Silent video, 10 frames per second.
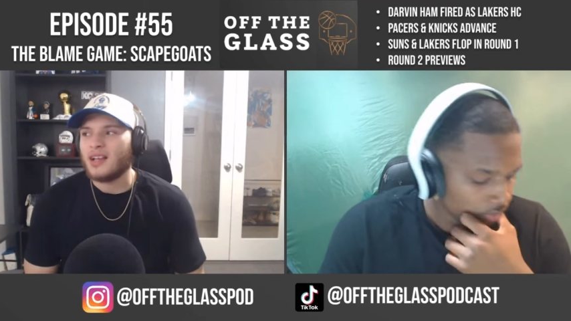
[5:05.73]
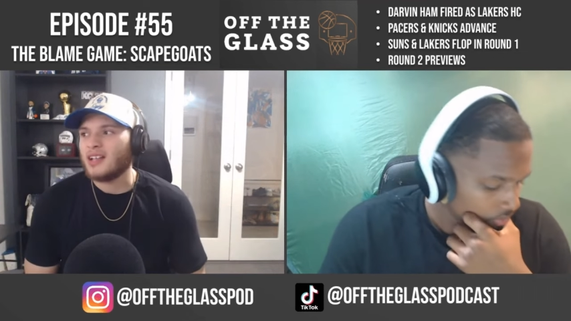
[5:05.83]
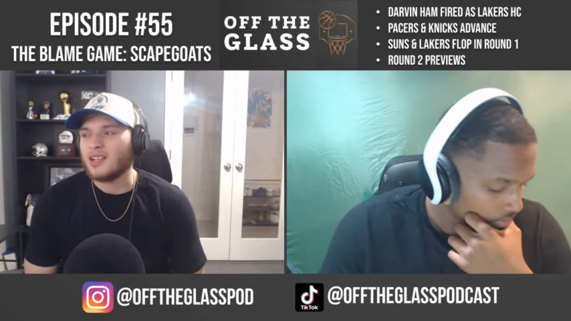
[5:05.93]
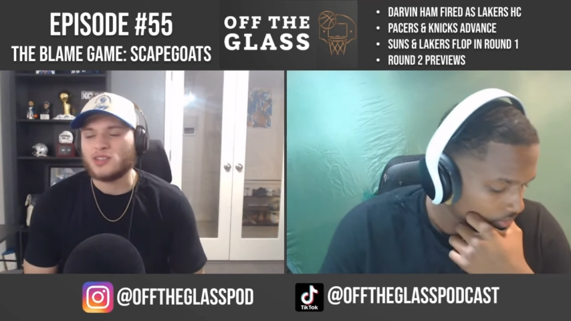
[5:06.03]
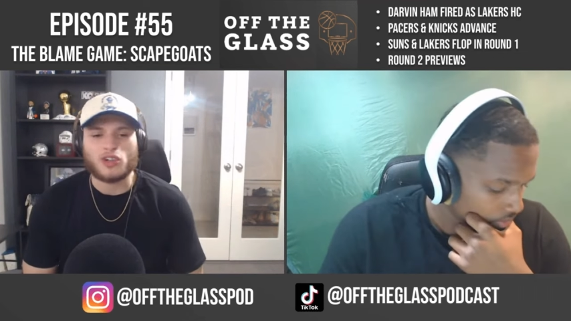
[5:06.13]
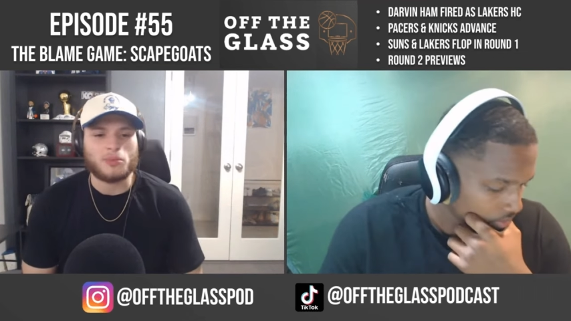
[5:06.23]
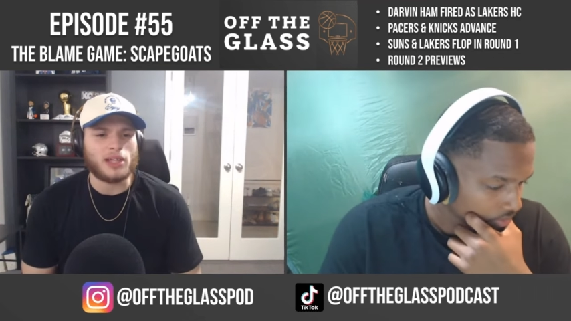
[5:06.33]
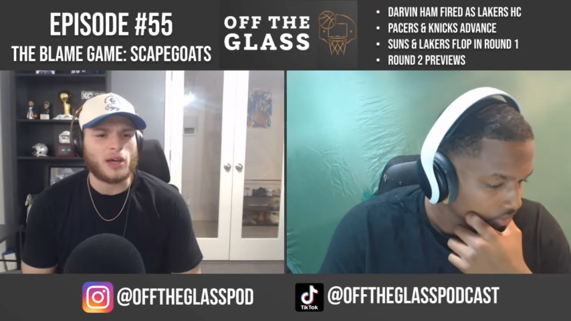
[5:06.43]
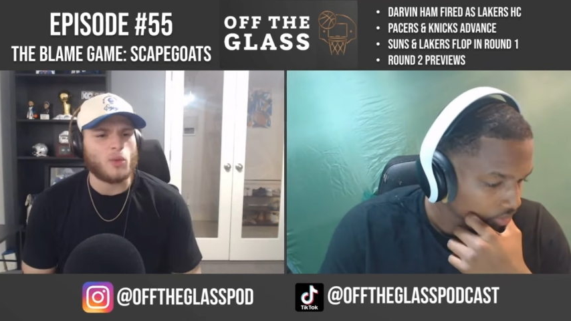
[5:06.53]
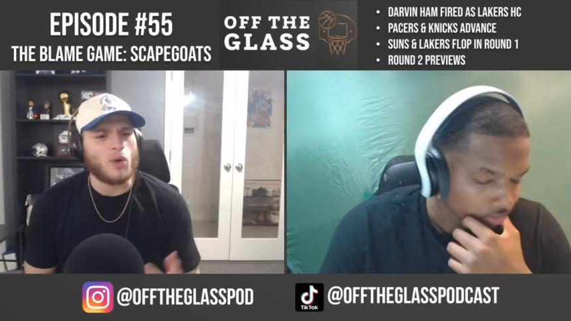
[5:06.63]
Speaker 1: And like try to be
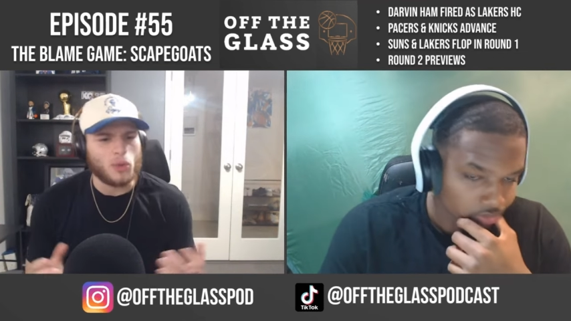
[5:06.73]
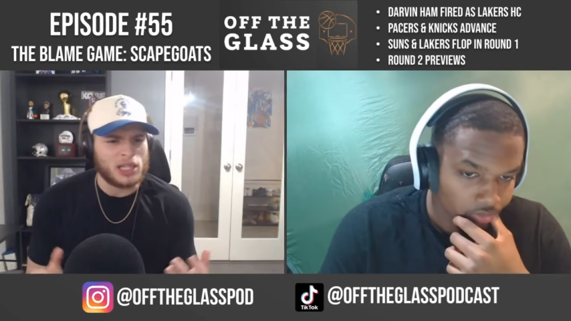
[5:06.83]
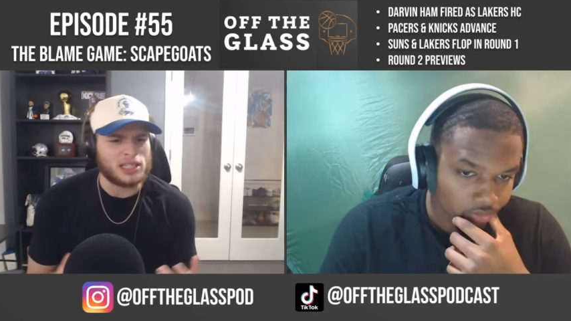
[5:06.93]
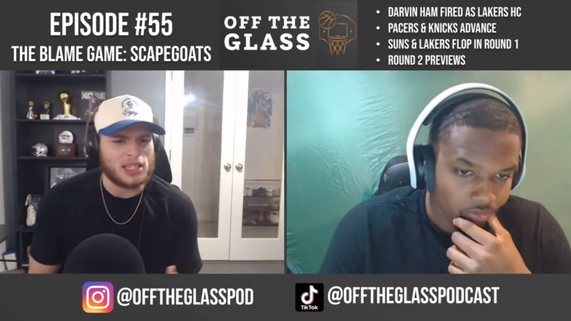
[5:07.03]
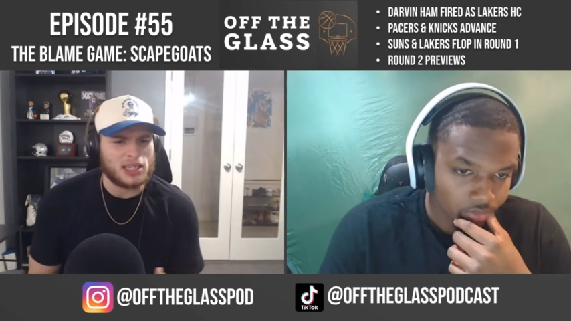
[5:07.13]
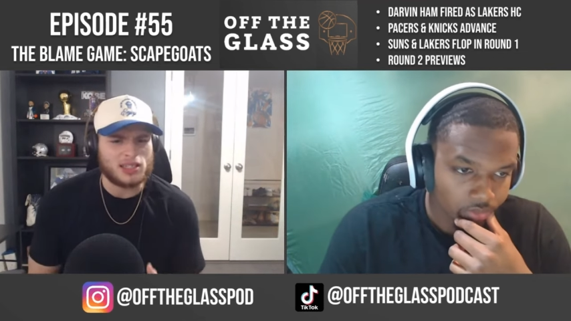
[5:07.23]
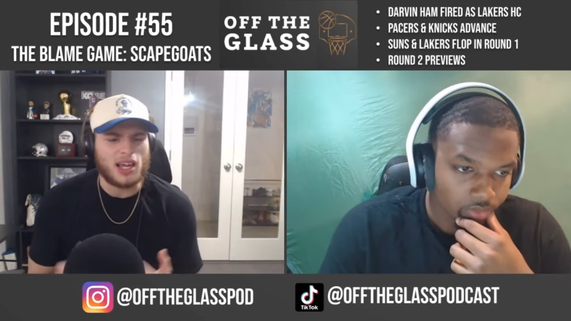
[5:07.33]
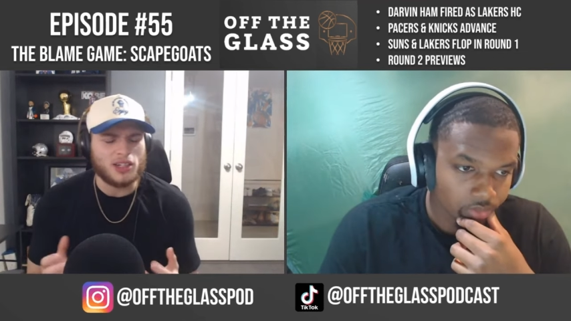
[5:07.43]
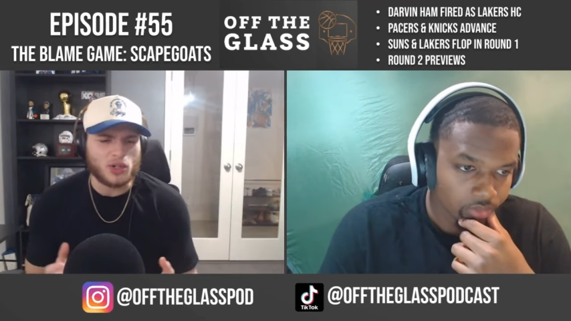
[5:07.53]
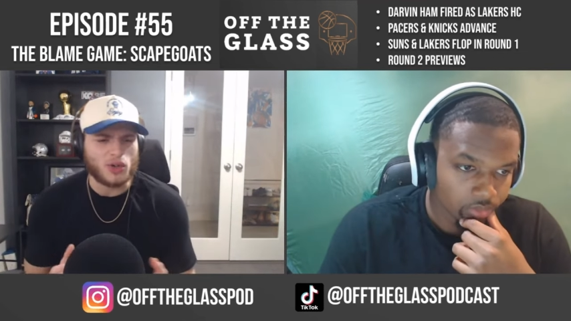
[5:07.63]
like, well, is his
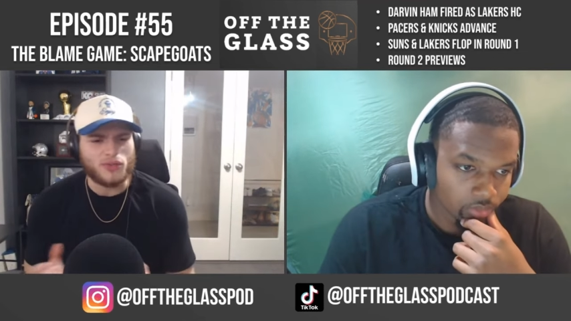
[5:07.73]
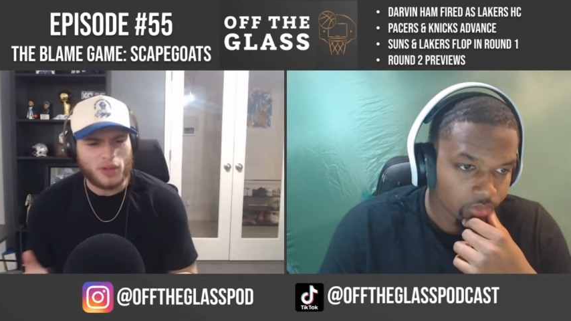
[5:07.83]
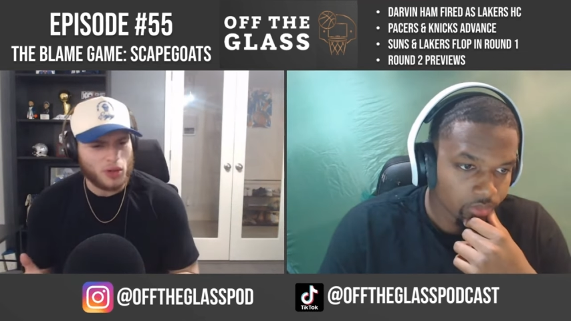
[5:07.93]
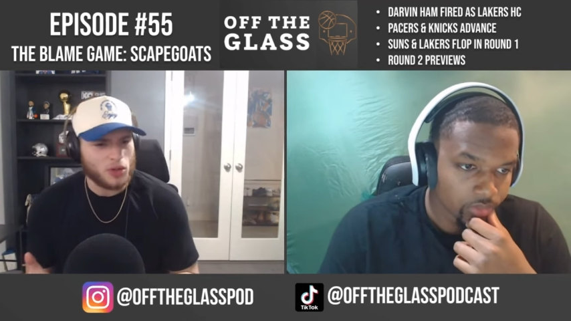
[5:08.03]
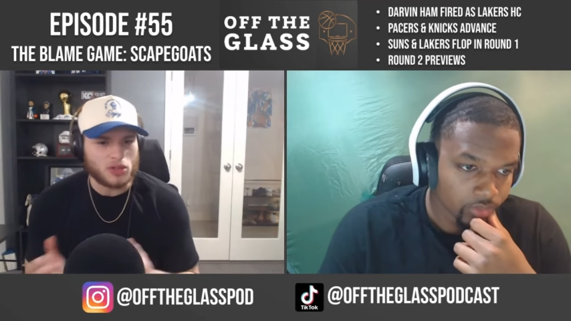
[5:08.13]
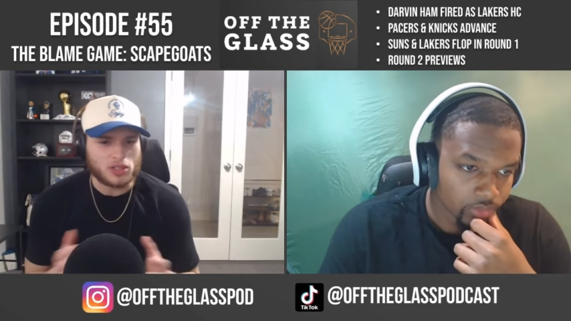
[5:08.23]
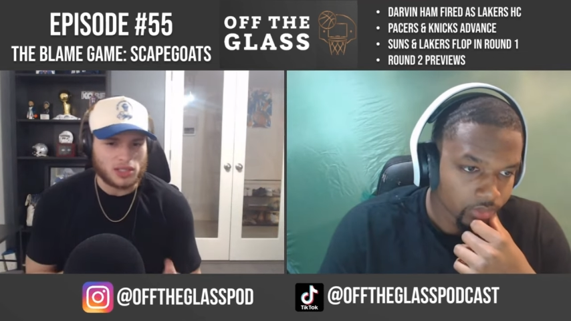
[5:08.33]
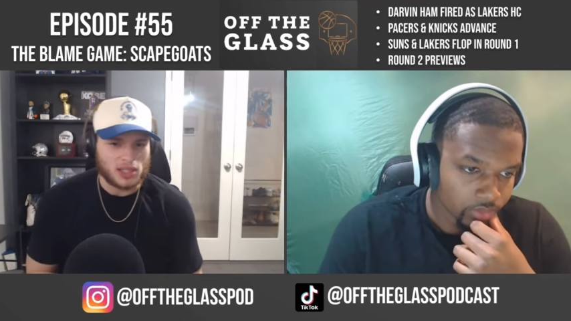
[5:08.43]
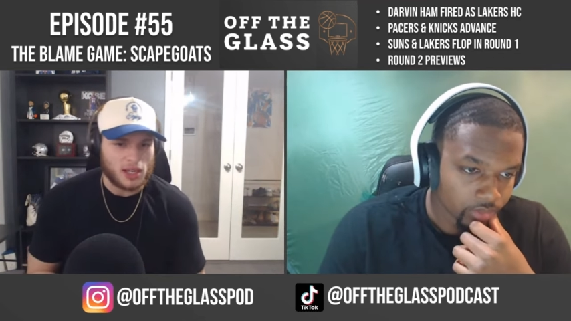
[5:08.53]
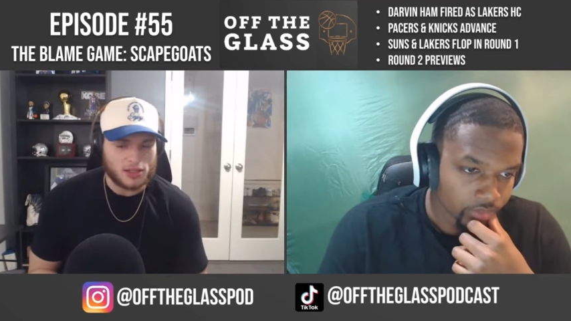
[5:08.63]
tenure a failure or
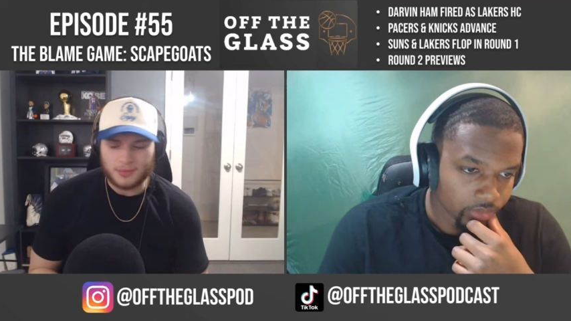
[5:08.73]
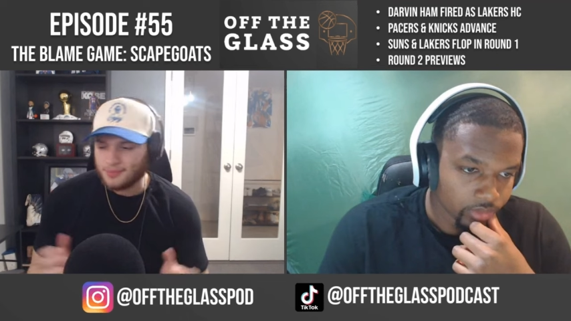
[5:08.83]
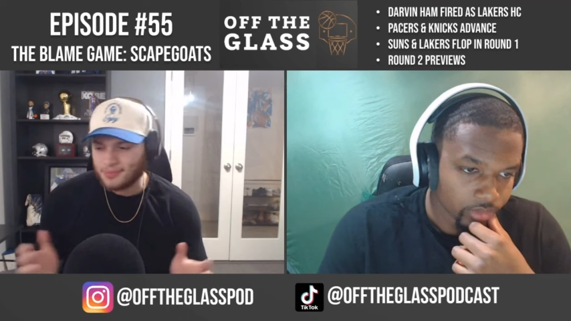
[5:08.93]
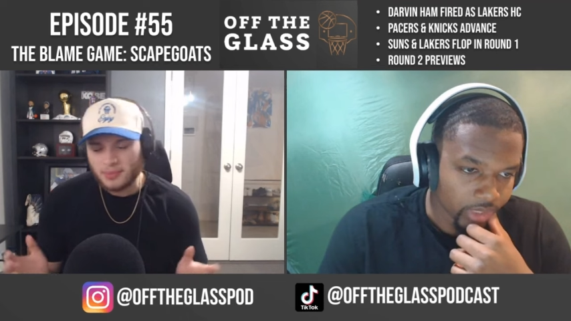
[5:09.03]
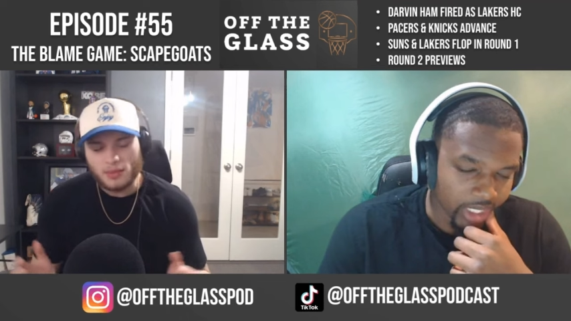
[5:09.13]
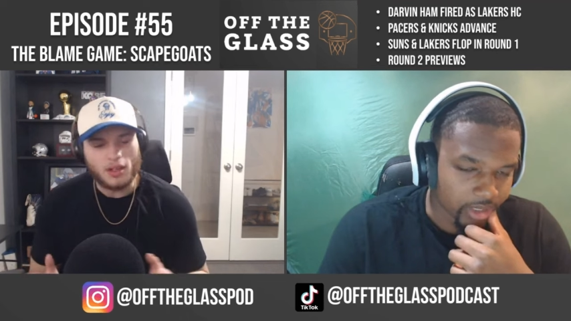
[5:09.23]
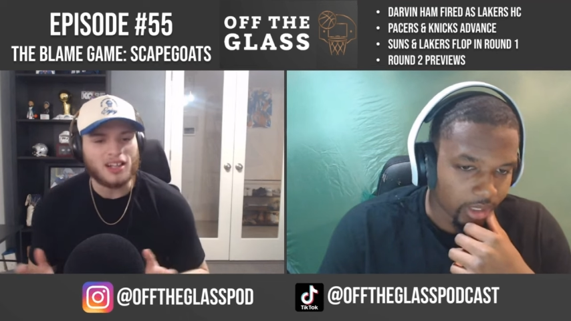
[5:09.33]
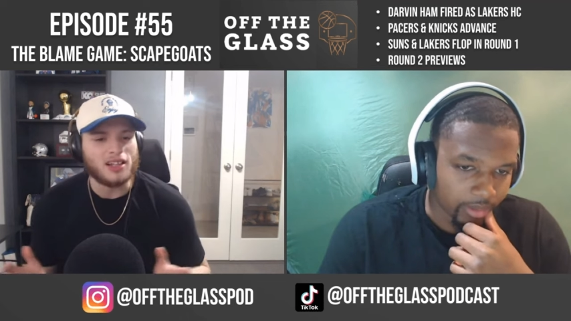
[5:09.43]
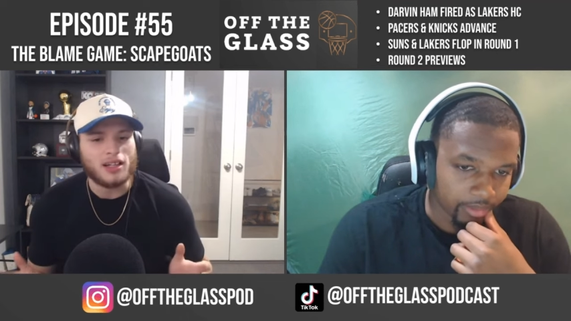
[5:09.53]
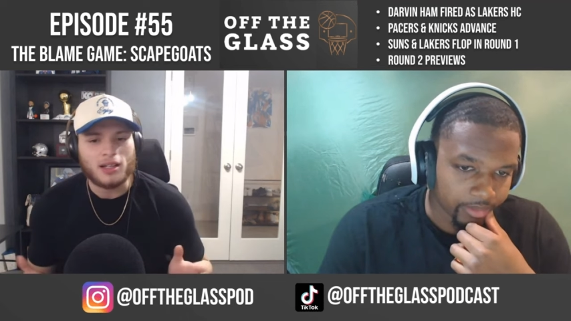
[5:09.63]
success? That's
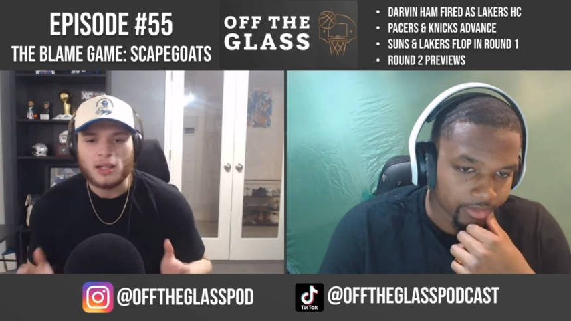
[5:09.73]
dumb.